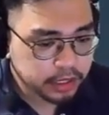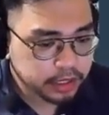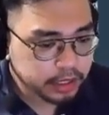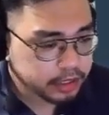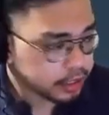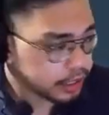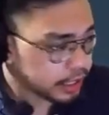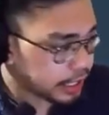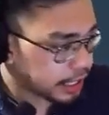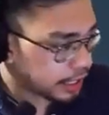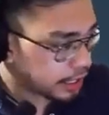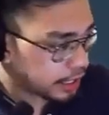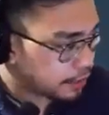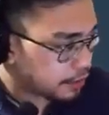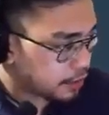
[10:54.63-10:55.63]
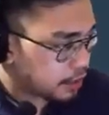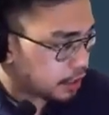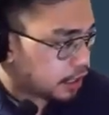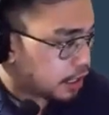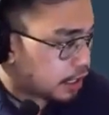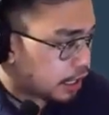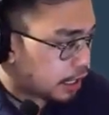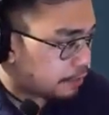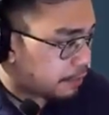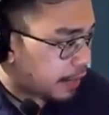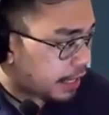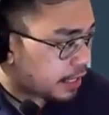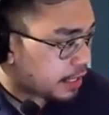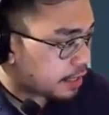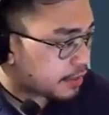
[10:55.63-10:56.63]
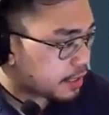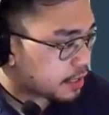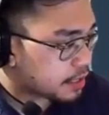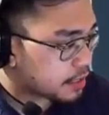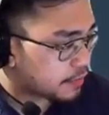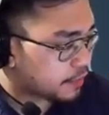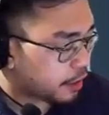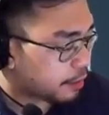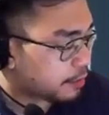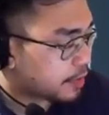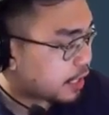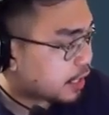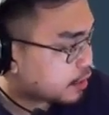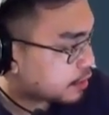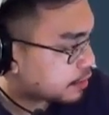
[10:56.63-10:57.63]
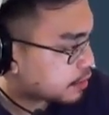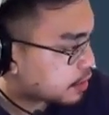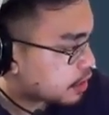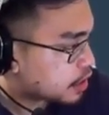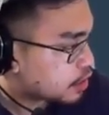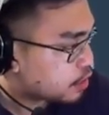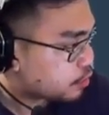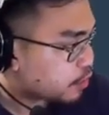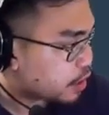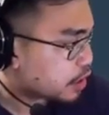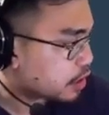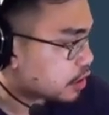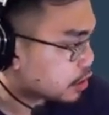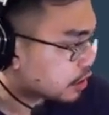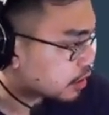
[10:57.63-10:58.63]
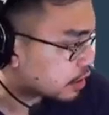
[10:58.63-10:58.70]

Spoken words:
So in here, applying this formula, we could,